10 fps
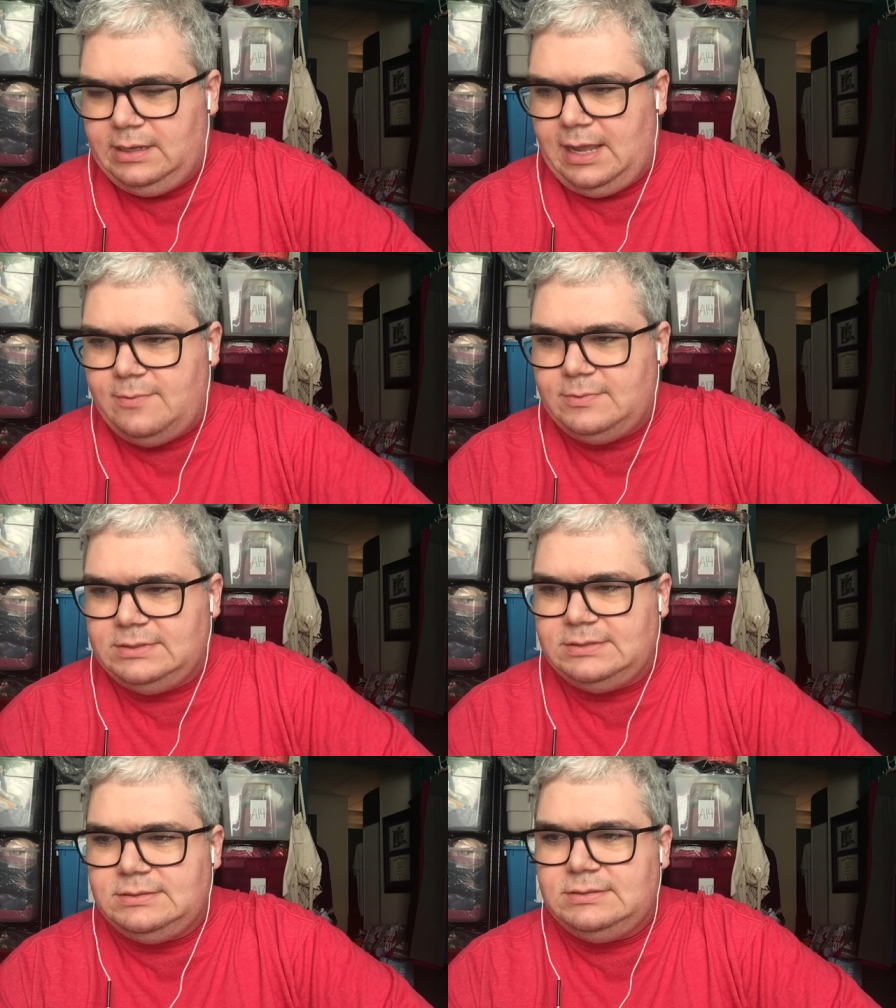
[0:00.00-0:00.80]
I
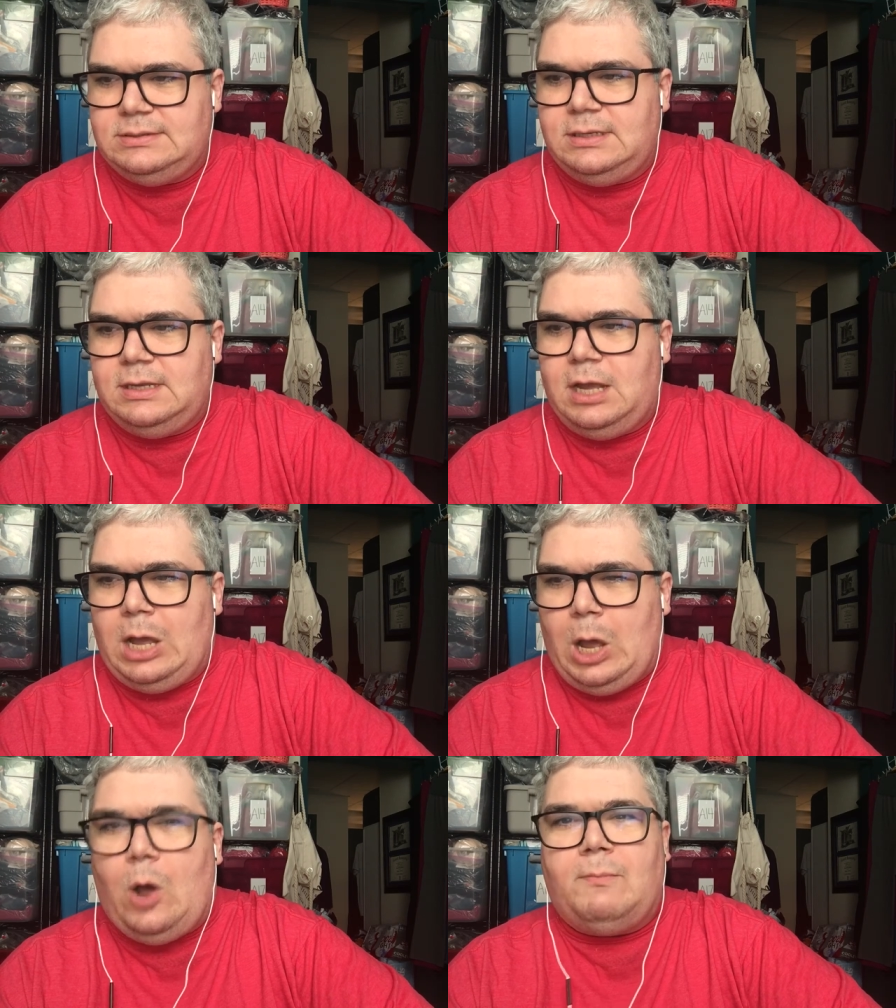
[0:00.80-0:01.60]
was
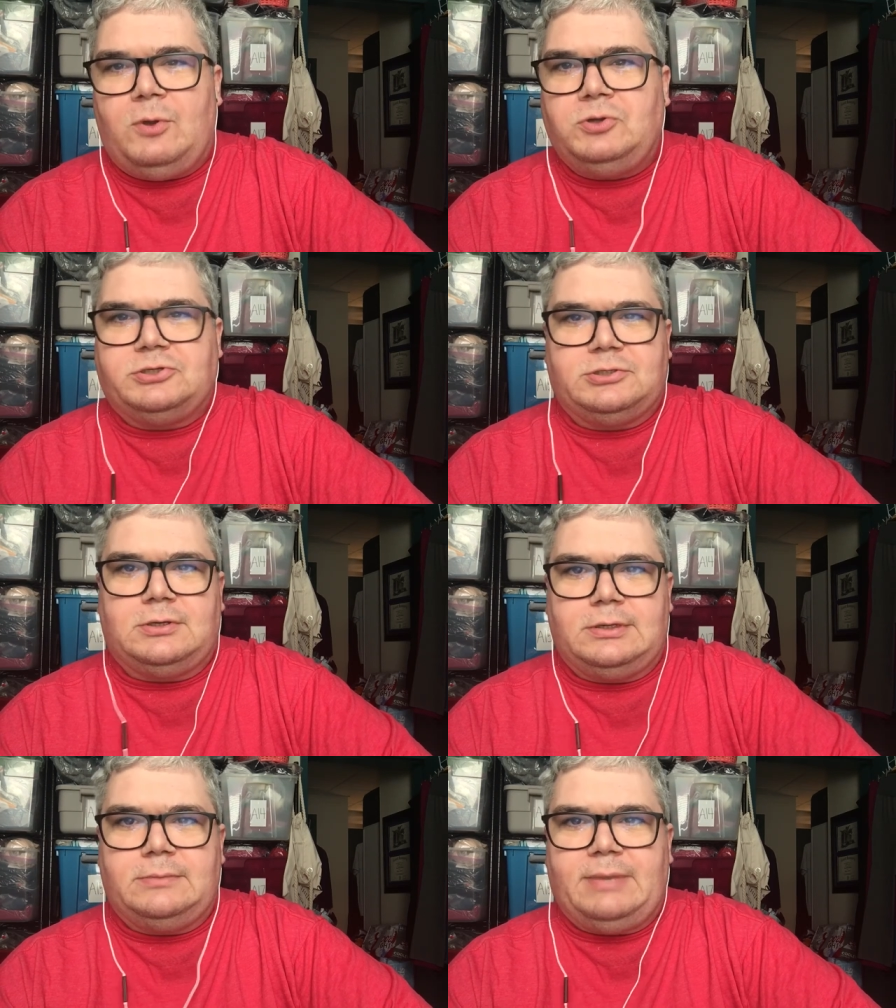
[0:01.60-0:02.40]
almost
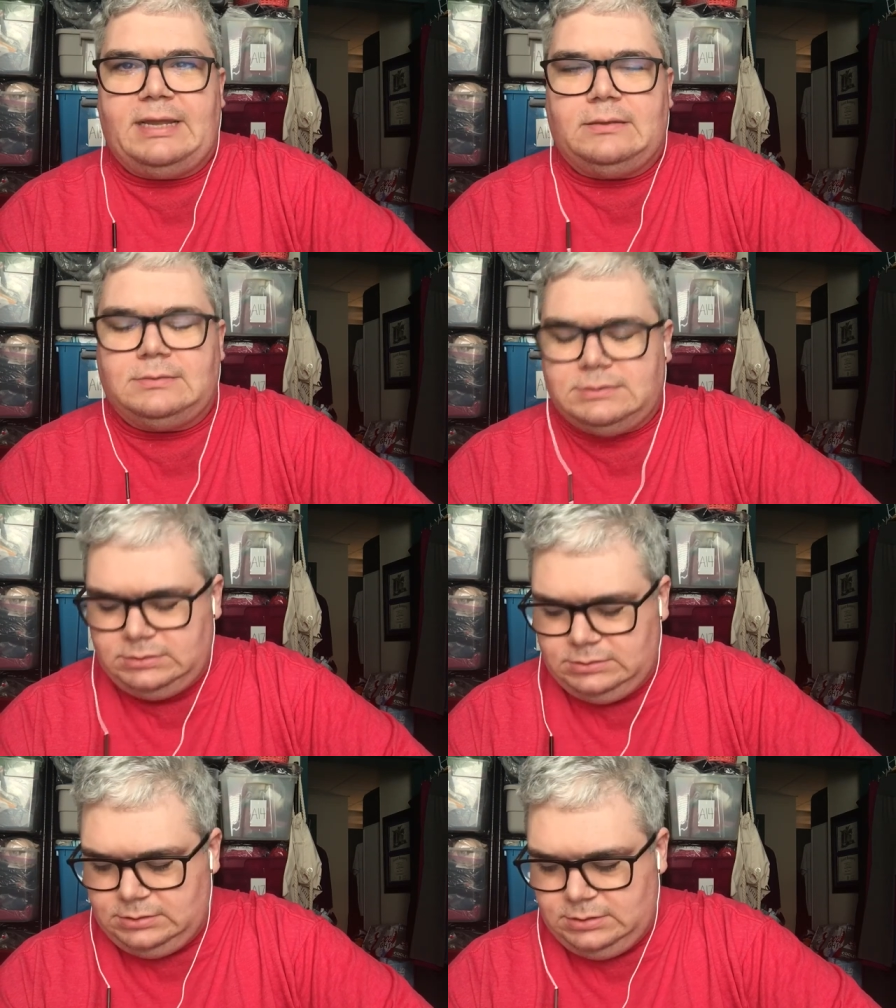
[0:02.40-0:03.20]
30 pounds
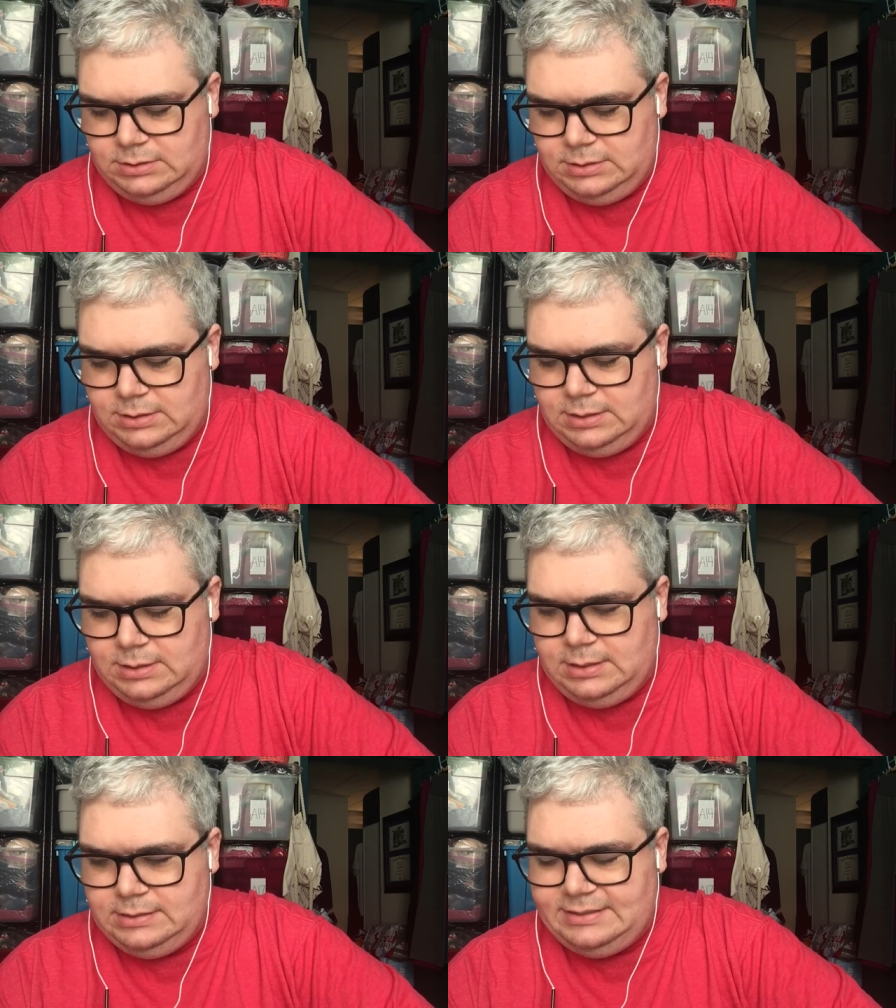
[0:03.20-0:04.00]

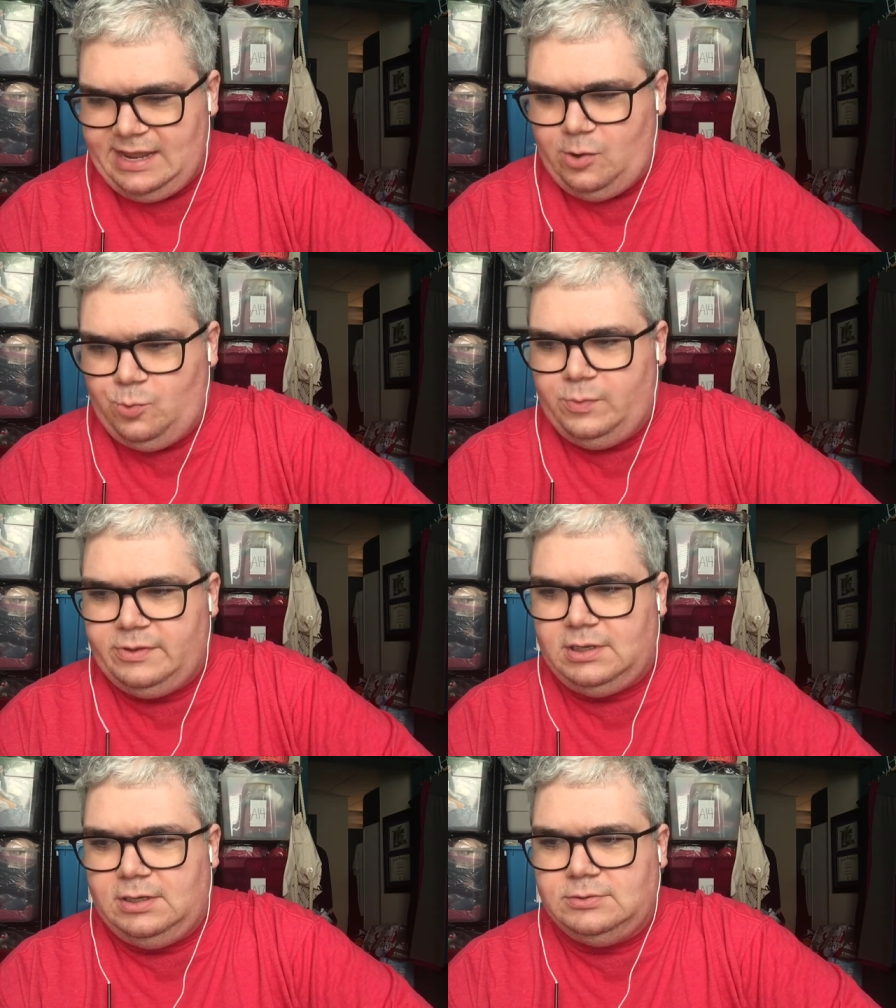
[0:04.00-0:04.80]
down with
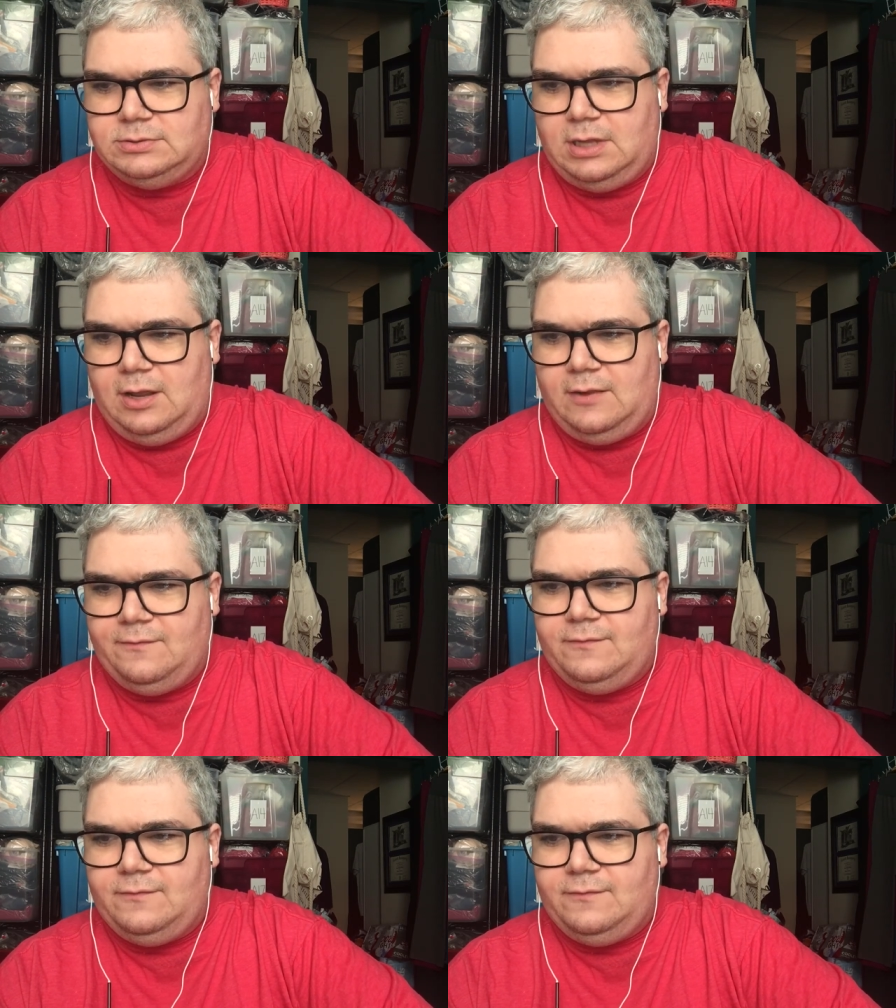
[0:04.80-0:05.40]
clothes off.